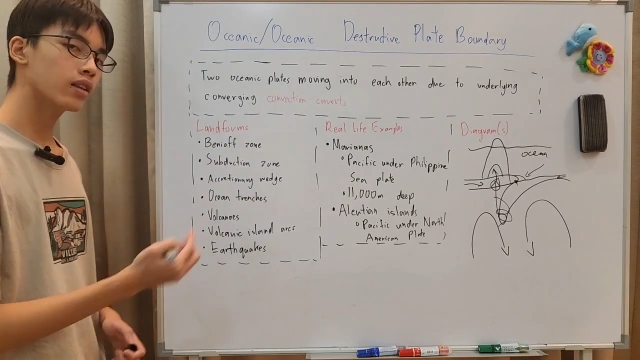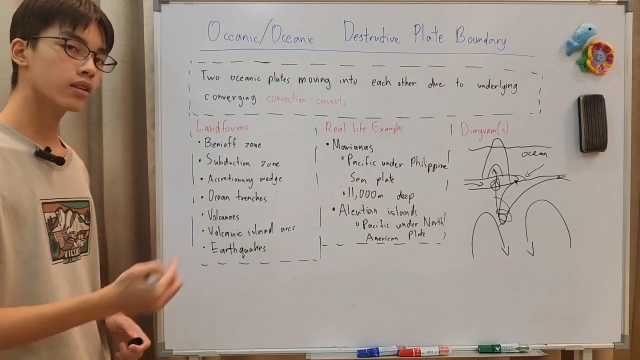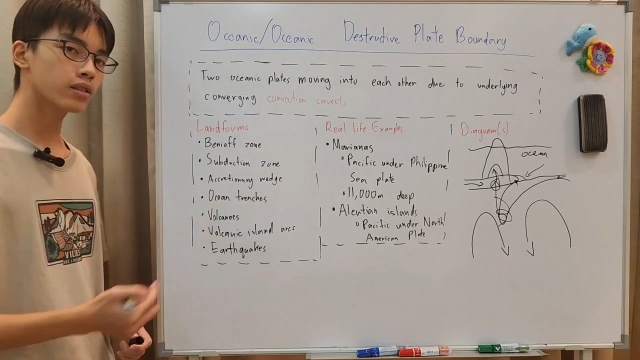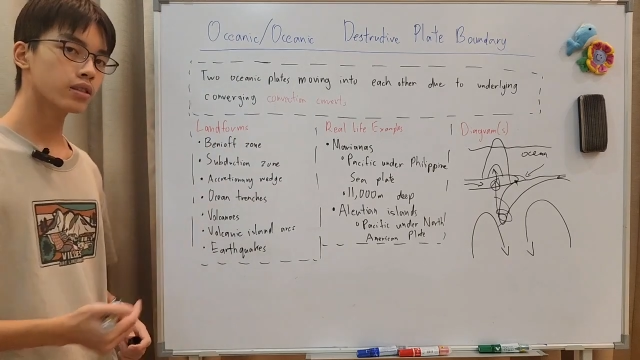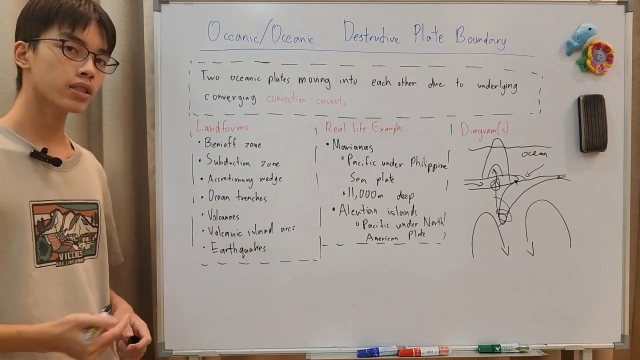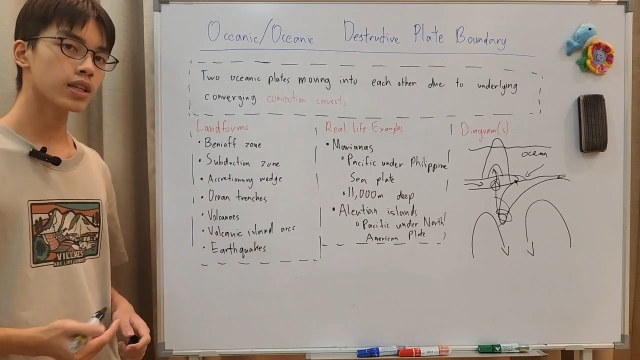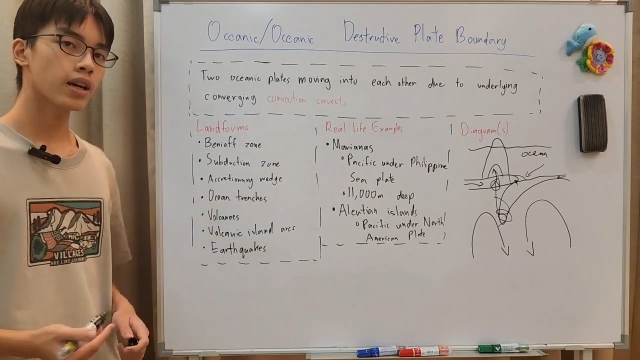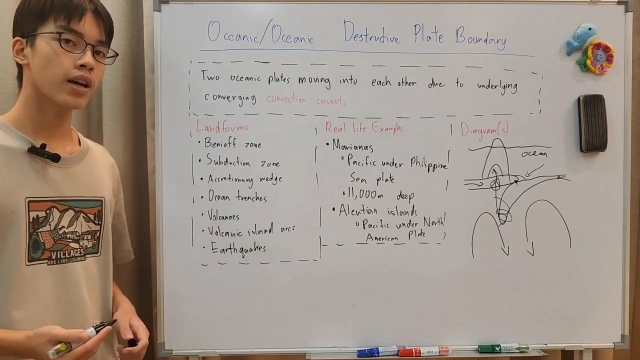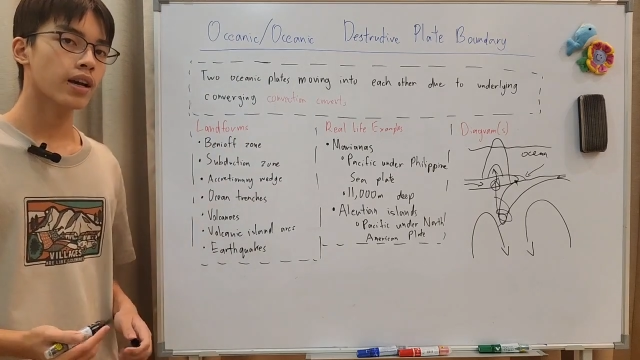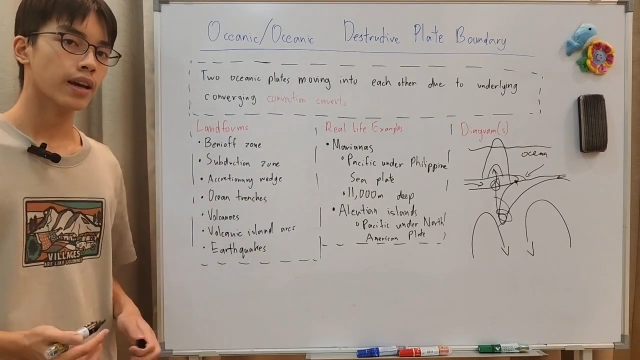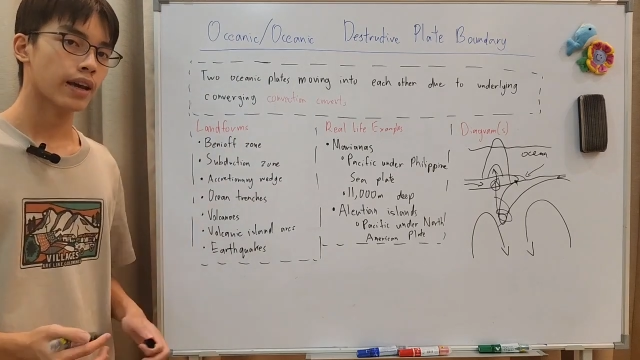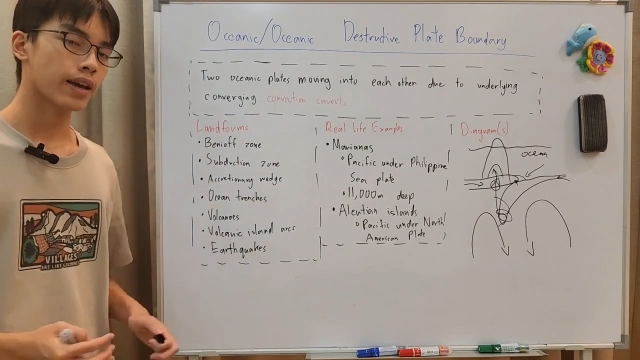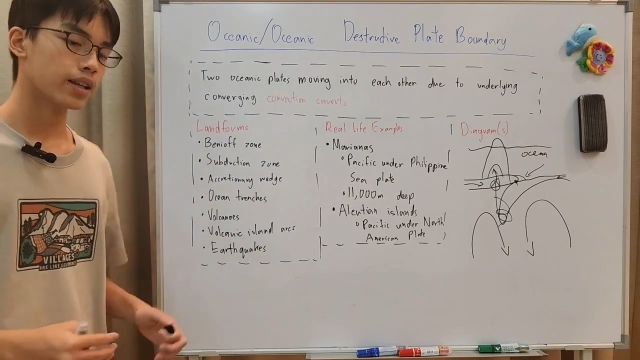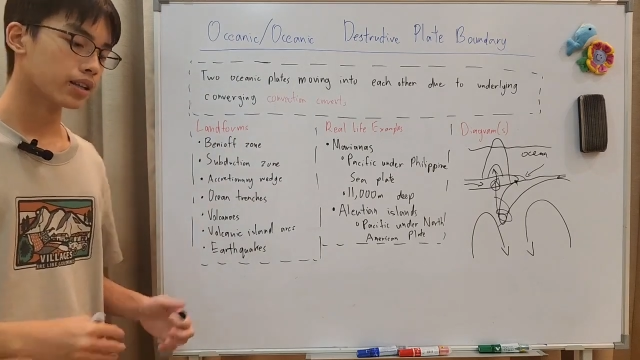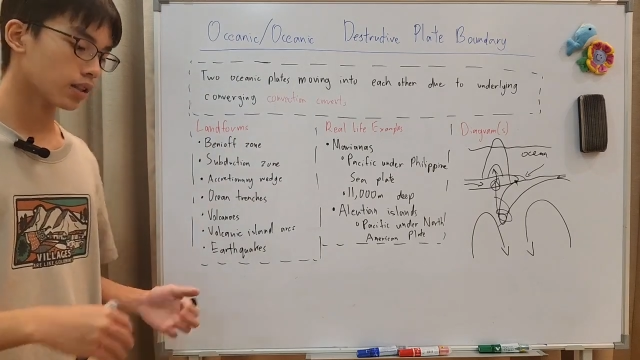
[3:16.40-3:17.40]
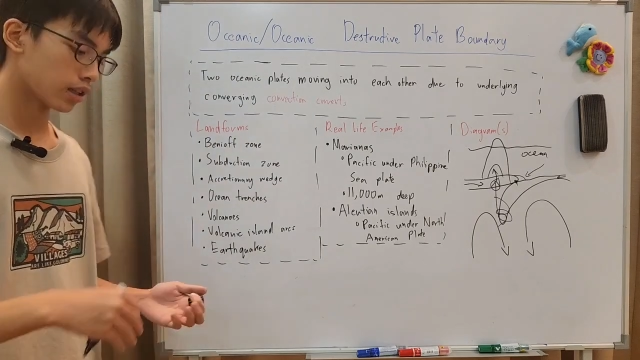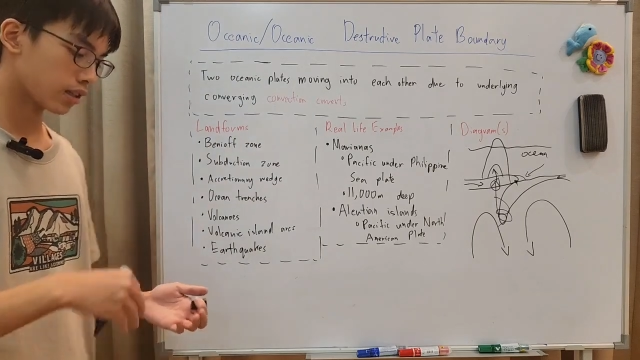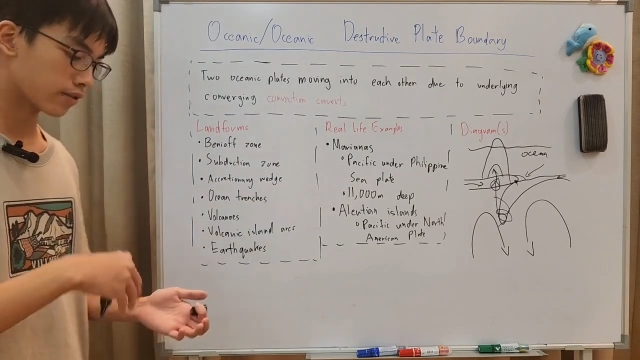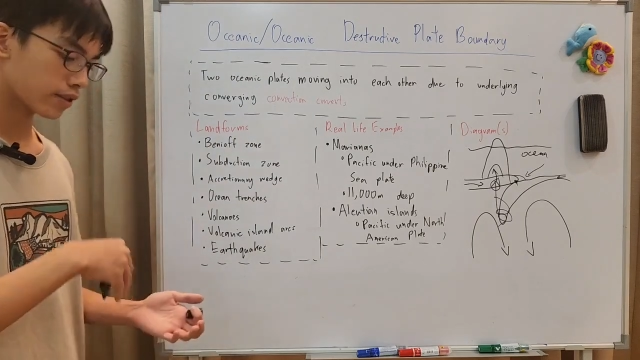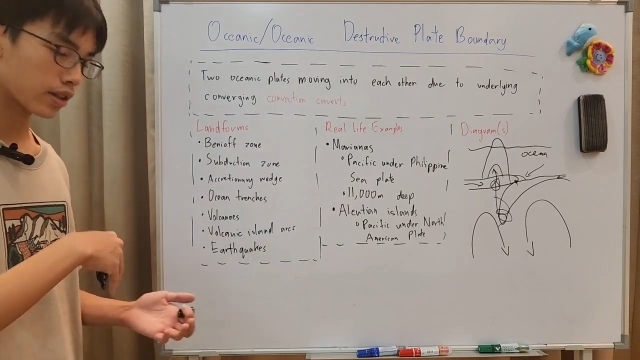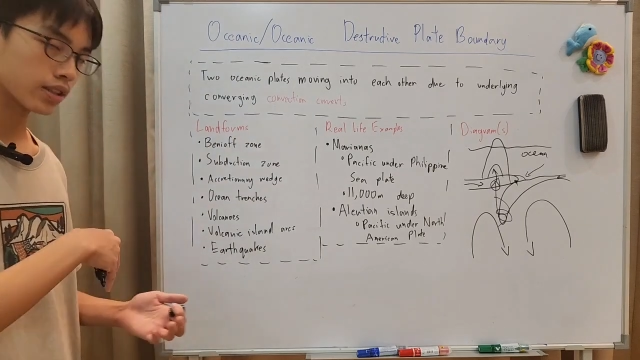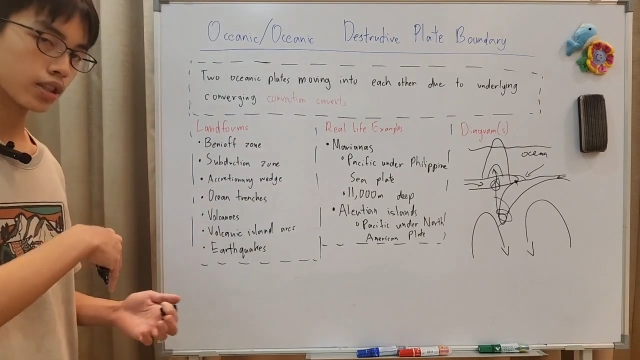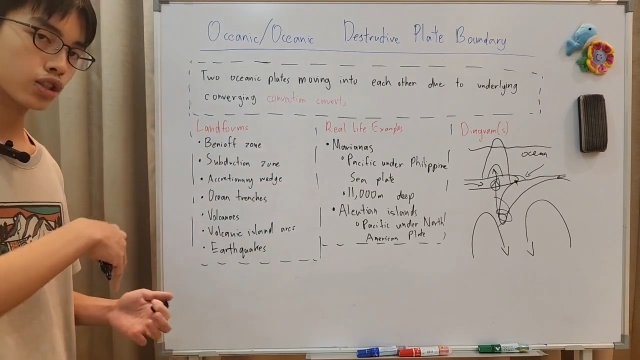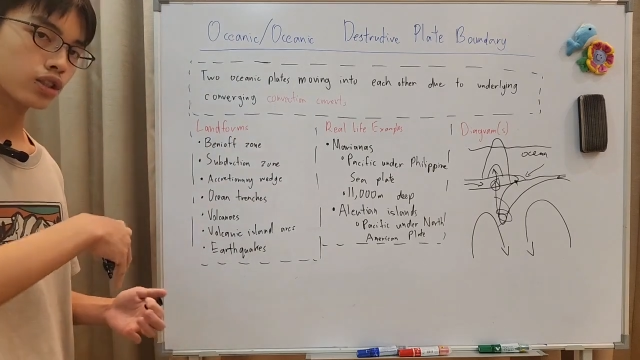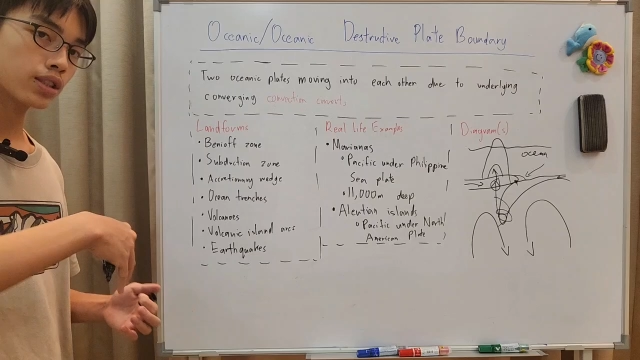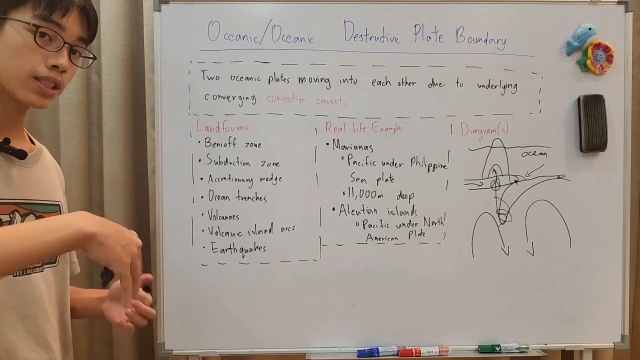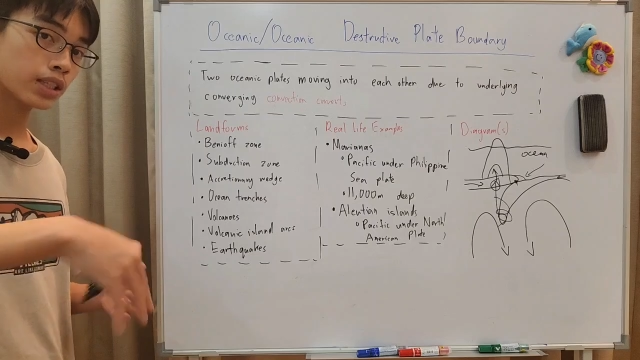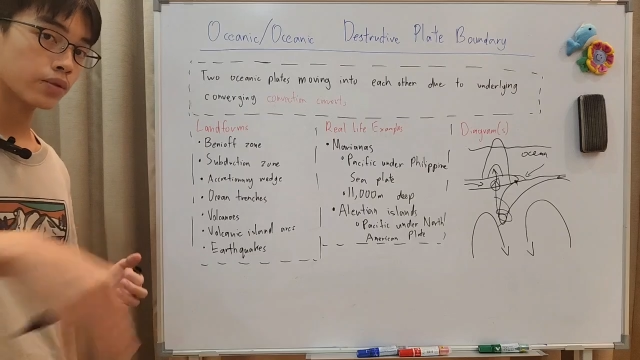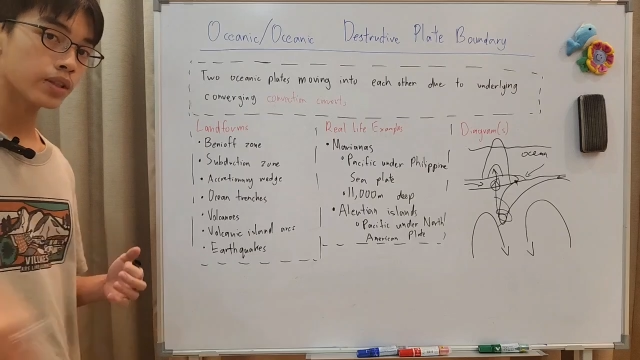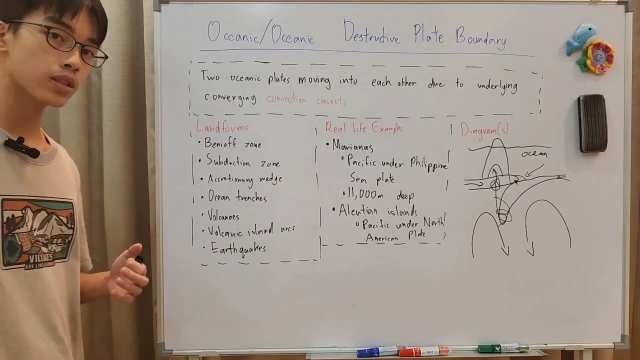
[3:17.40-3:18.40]
islands, and if there's a
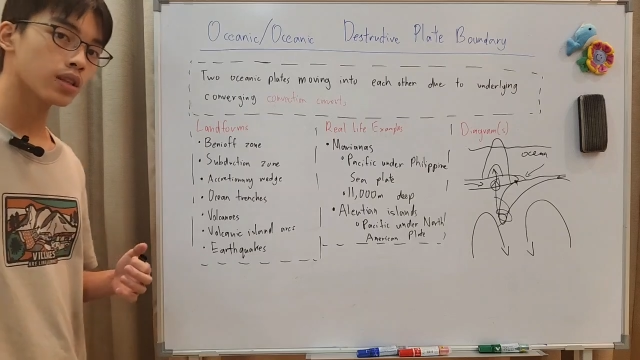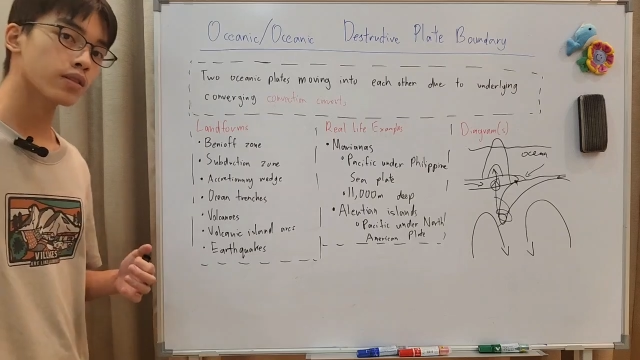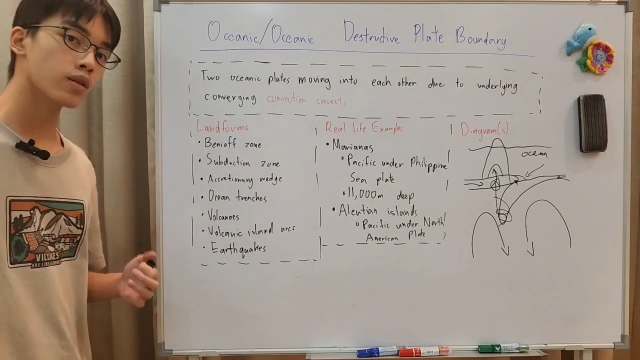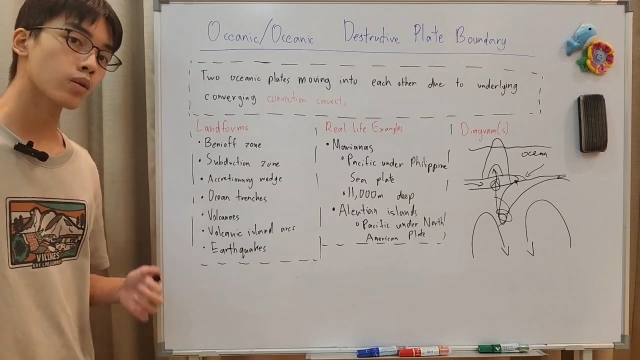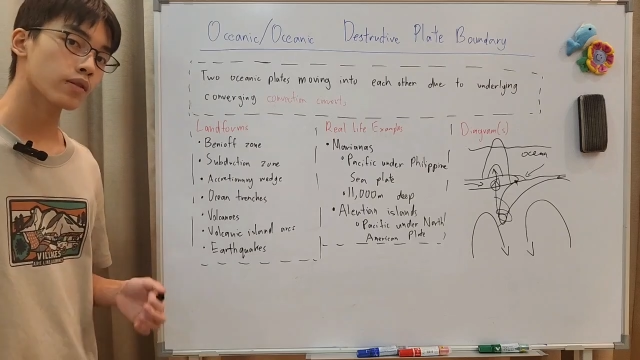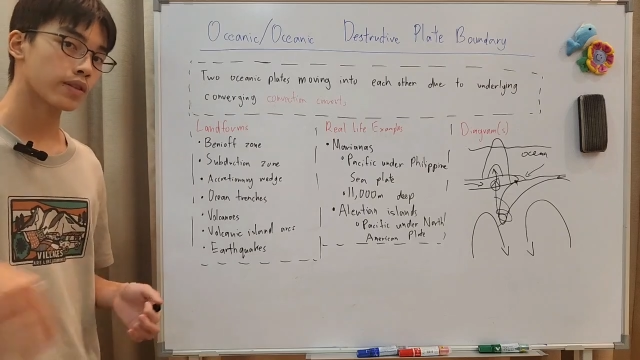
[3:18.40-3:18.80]
series of them,